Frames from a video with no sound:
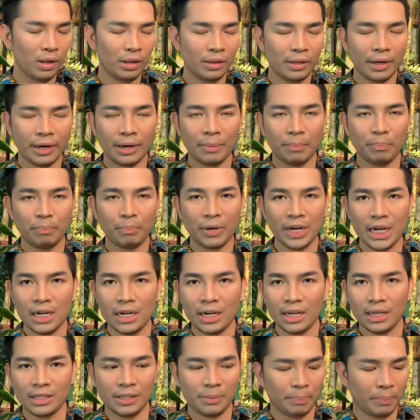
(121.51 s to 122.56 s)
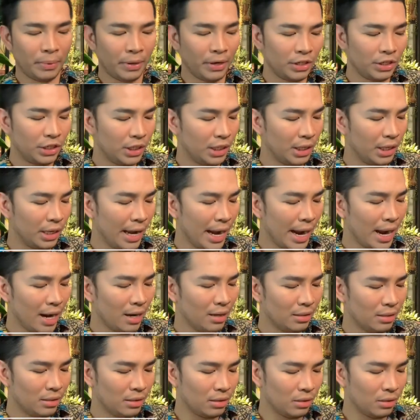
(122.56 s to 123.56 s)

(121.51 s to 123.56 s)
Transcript: their breed is Persian cats.